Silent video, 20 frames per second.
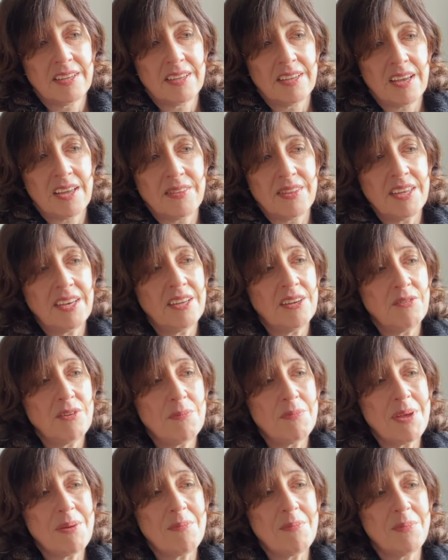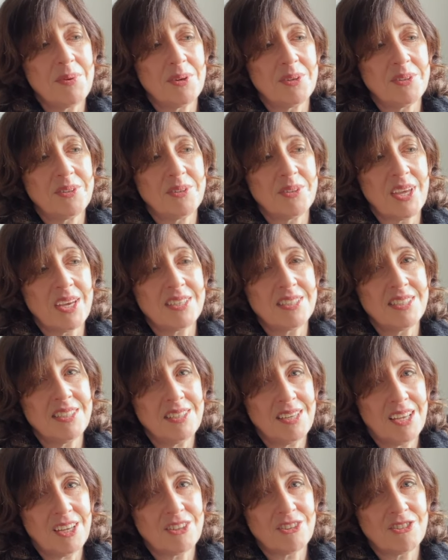And then I remembered that I
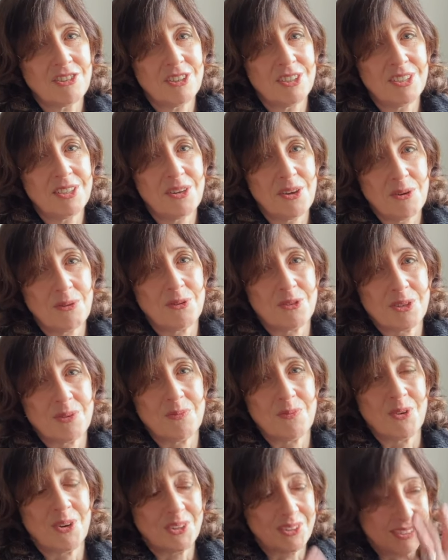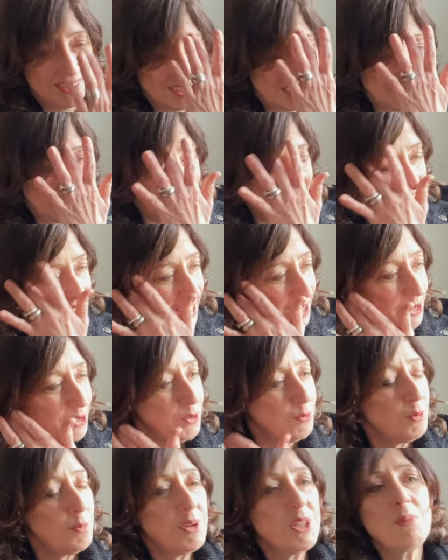did actually know someone
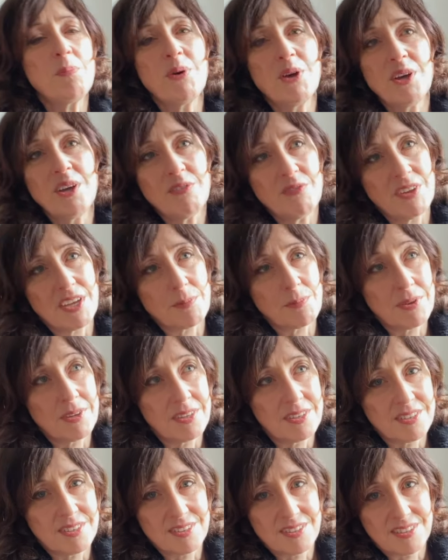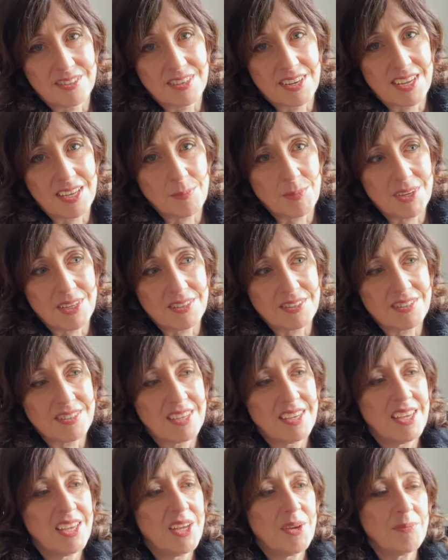who would be the perfect person to name it,
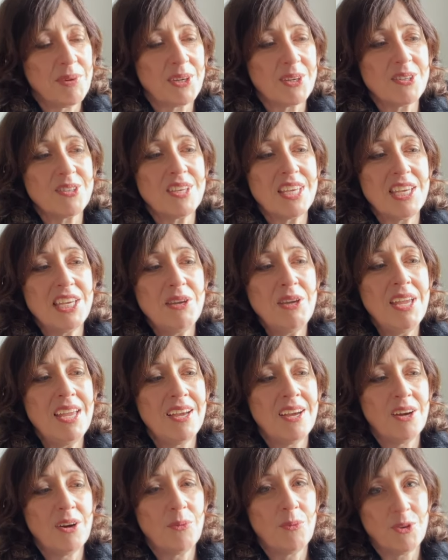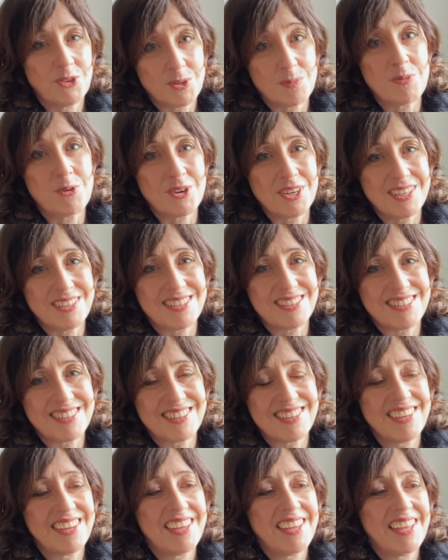because he was a priest
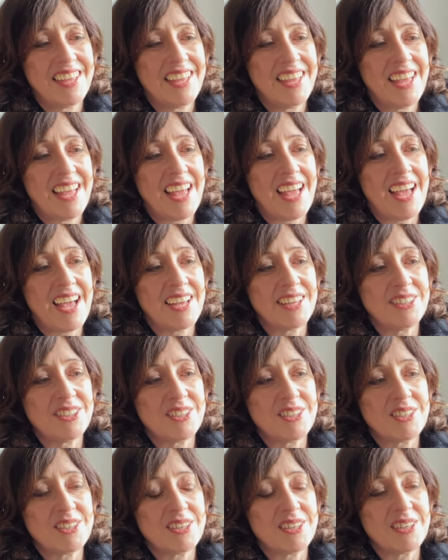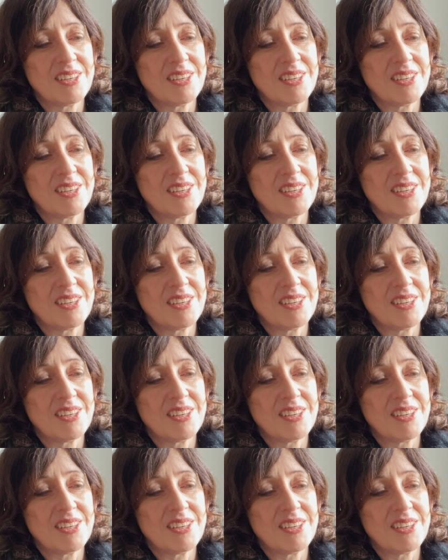and